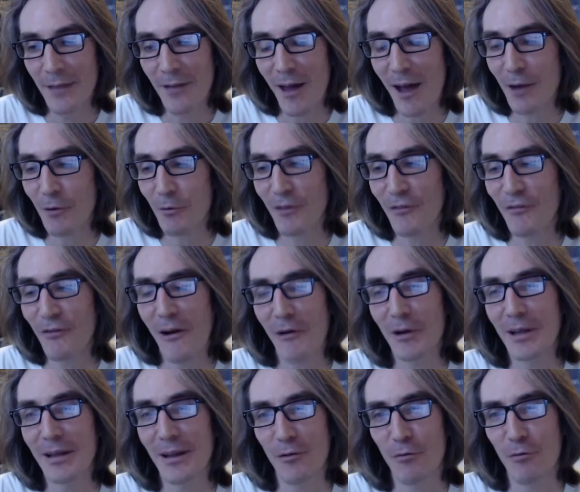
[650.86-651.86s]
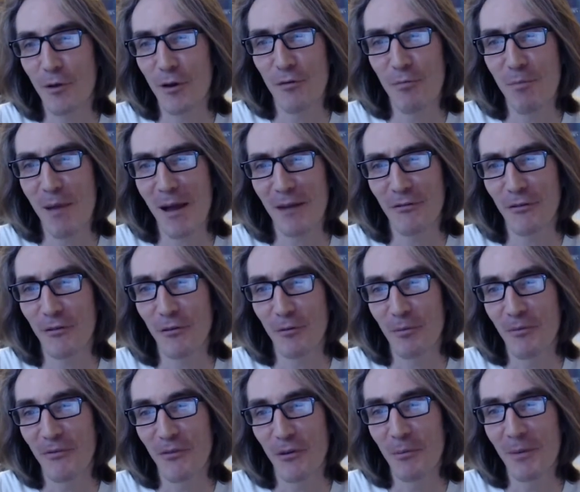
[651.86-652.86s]
he thought it was very
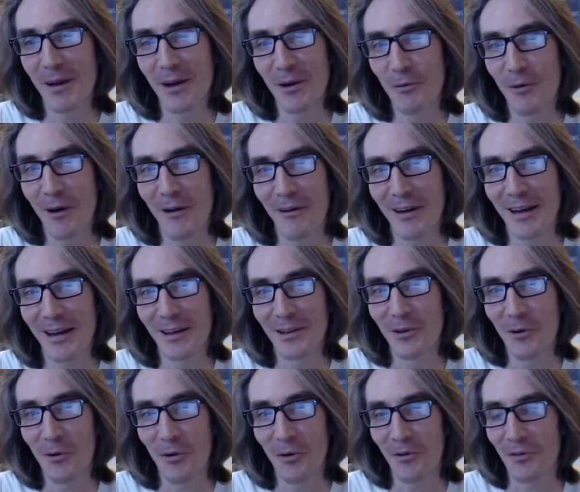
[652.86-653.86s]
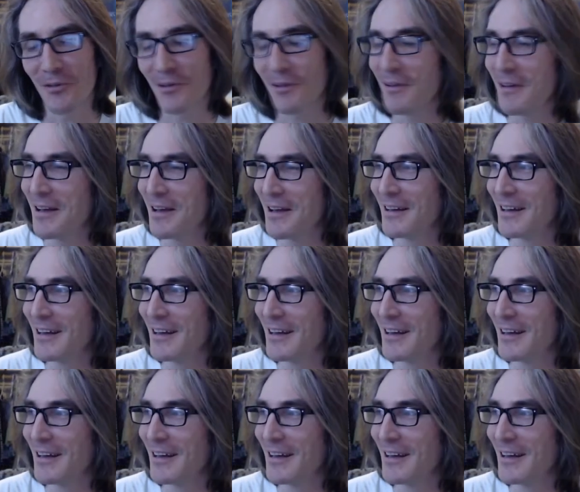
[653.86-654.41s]
disrespectful for me to wear it indoors.